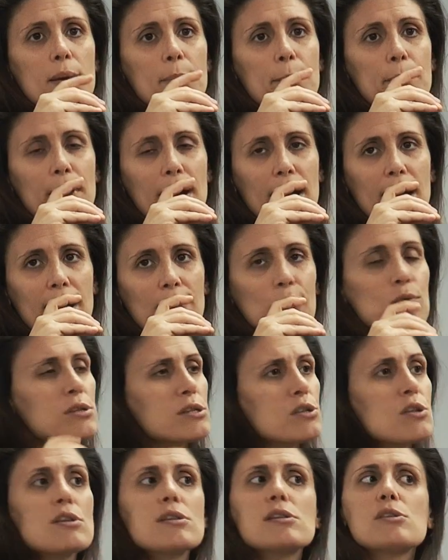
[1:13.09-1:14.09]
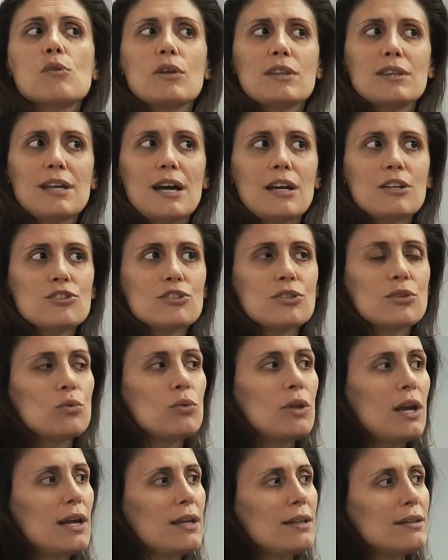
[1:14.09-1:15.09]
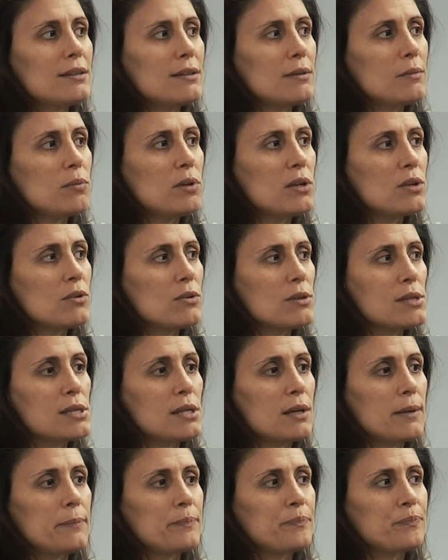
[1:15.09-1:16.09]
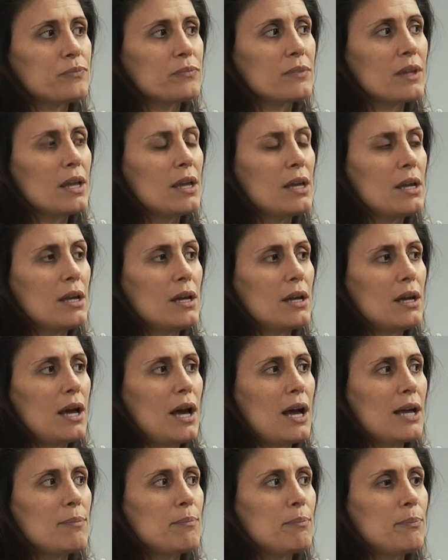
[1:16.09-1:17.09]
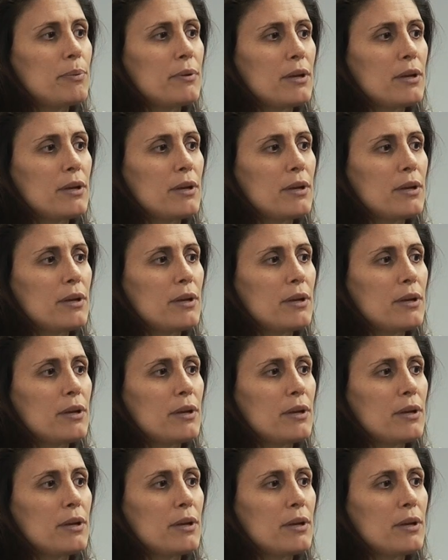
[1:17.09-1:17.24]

But I was not so attached to that because I